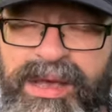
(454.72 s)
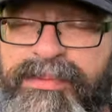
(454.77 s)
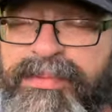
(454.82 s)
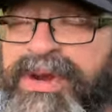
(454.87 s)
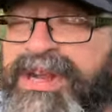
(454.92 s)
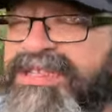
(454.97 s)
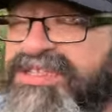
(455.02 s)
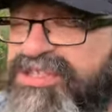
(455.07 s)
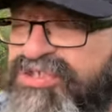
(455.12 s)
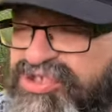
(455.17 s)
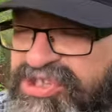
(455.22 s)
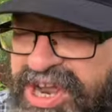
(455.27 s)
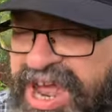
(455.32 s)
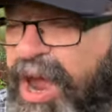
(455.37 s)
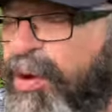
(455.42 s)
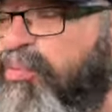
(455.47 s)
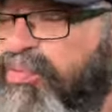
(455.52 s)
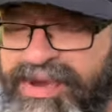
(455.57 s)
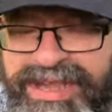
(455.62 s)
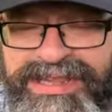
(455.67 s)
but it's
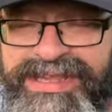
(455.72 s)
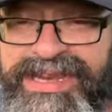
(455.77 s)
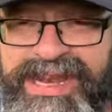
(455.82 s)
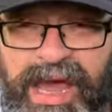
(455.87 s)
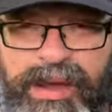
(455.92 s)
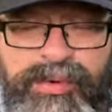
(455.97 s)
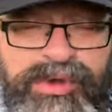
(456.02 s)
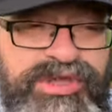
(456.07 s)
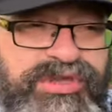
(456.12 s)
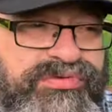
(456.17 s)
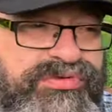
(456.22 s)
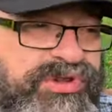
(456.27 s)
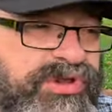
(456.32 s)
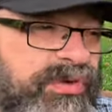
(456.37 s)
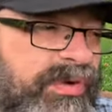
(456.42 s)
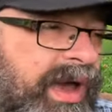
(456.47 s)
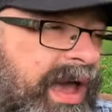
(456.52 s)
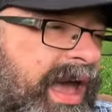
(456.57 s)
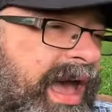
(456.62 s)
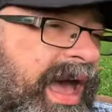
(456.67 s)
not really not what you
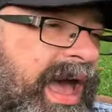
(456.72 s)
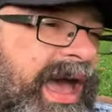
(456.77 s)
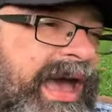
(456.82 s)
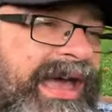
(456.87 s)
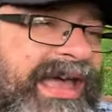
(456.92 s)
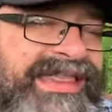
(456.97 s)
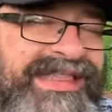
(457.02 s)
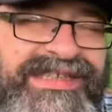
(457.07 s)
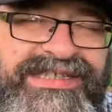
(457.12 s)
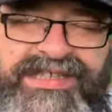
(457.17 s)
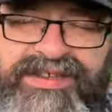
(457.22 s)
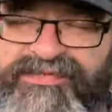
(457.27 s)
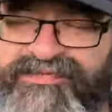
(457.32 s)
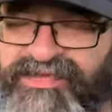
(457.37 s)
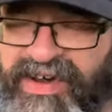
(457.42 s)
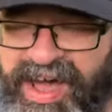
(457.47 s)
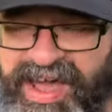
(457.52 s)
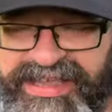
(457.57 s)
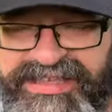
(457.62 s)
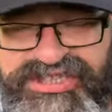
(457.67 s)
do. And this
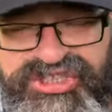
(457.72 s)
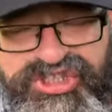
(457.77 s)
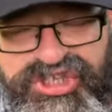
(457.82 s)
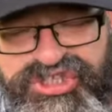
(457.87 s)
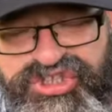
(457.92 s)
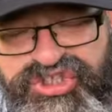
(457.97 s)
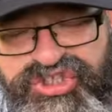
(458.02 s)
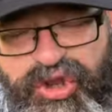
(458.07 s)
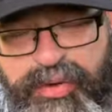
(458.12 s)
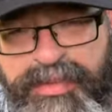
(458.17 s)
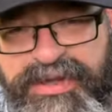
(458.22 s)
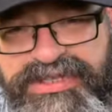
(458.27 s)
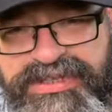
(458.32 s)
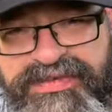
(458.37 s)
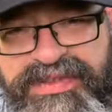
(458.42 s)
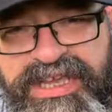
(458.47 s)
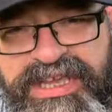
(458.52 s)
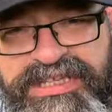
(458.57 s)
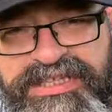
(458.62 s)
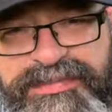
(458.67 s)
defines just so much of
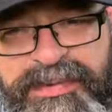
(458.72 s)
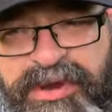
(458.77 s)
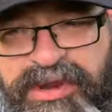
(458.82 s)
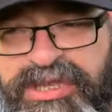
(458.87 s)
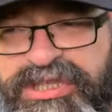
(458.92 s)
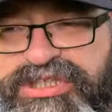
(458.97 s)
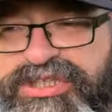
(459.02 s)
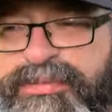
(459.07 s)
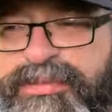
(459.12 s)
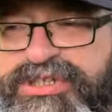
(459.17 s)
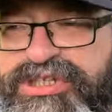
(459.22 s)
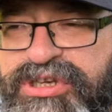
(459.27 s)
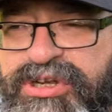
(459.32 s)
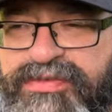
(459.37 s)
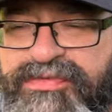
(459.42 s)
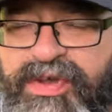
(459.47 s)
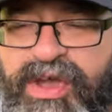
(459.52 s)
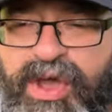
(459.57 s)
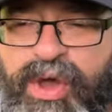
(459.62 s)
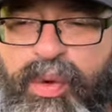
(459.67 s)
the experience, so much
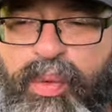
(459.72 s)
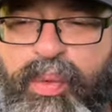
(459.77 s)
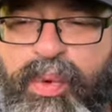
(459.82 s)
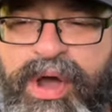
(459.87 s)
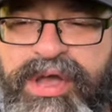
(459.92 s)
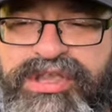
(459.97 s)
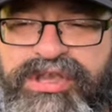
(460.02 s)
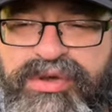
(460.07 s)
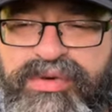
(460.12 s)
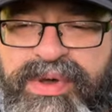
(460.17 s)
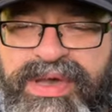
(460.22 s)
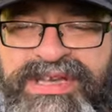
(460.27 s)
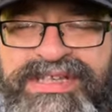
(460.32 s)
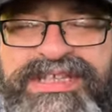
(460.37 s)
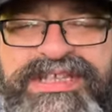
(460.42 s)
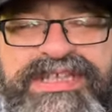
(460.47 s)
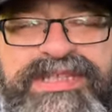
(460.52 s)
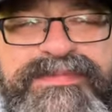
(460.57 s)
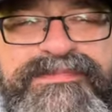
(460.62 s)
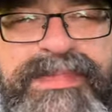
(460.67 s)
of what you
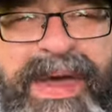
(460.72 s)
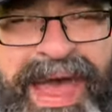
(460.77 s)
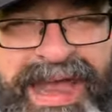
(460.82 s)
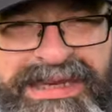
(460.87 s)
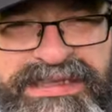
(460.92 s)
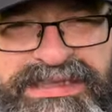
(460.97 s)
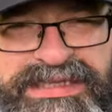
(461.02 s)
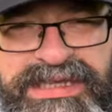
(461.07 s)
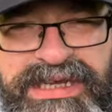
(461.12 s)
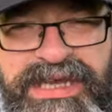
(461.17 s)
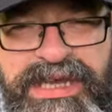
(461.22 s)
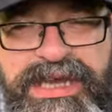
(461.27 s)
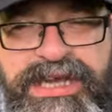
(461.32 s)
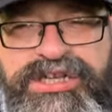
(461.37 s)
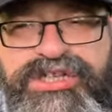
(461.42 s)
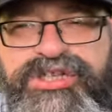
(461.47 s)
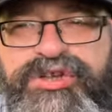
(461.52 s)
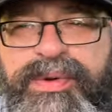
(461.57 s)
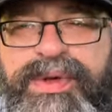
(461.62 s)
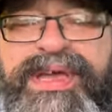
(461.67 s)
expect
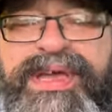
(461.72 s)
to